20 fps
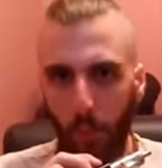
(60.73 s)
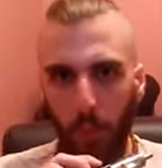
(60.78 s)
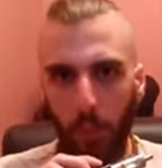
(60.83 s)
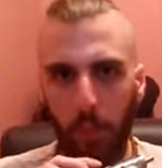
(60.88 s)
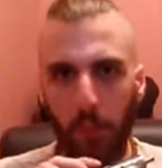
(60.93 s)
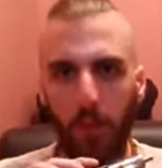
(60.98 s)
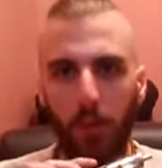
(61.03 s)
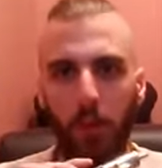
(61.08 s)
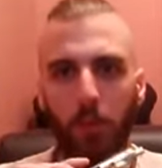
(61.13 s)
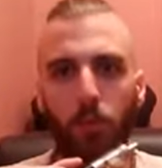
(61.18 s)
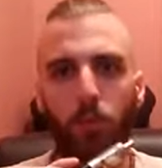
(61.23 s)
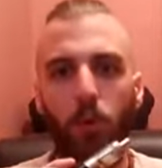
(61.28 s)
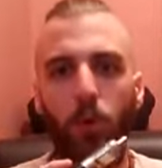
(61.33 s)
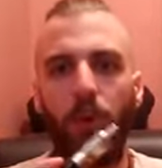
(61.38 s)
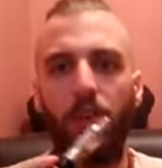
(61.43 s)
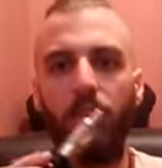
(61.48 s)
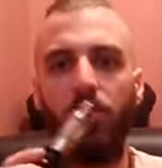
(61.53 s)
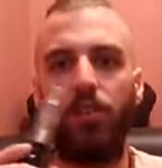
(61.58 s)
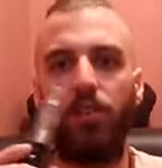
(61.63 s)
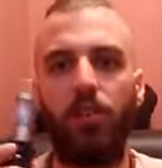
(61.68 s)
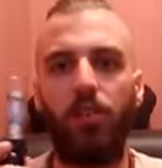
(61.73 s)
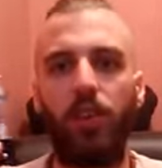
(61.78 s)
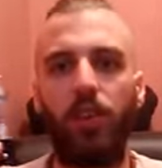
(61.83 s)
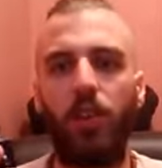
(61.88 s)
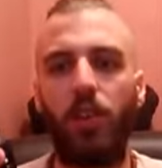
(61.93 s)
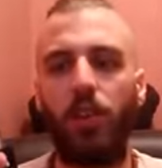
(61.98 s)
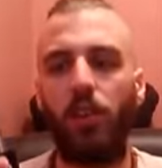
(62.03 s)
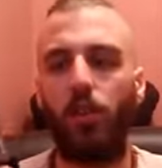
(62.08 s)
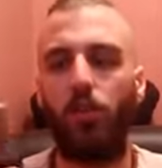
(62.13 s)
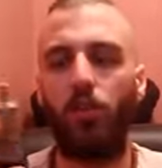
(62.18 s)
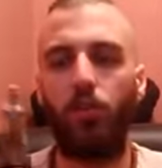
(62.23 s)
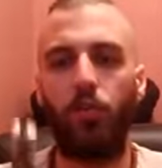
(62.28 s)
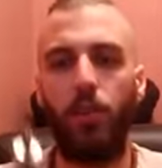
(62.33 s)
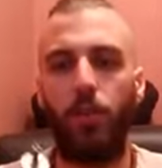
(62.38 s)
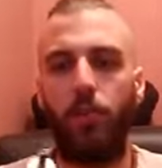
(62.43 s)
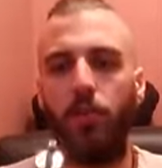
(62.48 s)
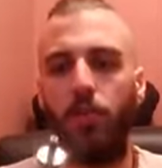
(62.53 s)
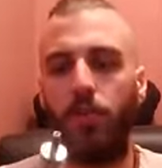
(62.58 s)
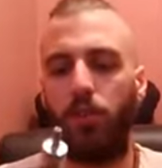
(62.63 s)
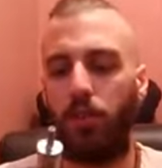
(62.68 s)
I will put the price in the
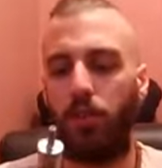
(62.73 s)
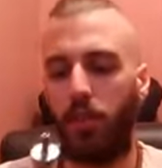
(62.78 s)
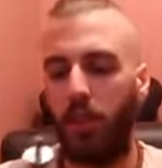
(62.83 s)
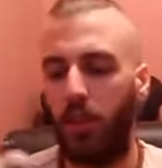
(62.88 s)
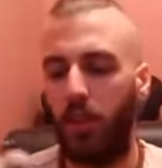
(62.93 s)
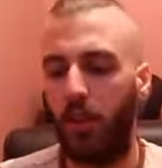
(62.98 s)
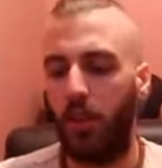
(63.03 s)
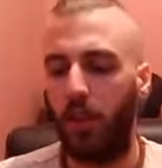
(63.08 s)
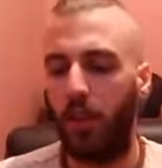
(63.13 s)
description.